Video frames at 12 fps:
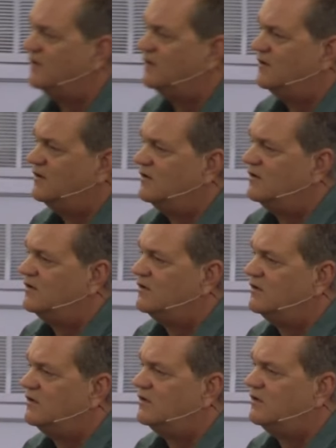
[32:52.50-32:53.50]

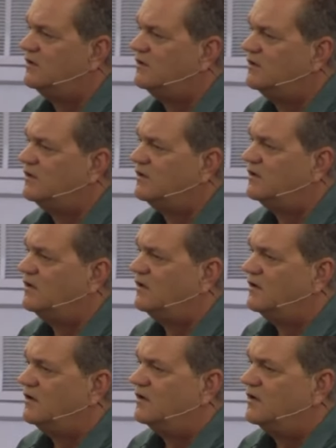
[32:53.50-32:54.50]

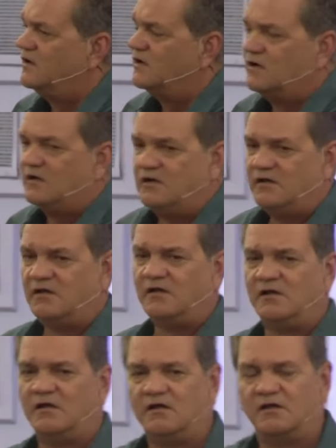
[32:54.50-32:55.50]

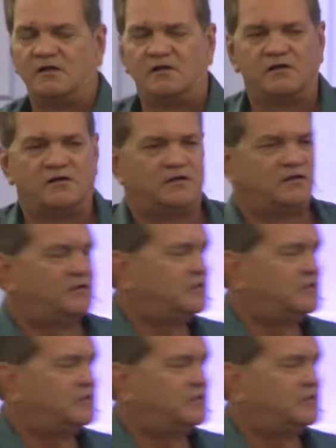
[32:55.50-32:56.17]
(silence)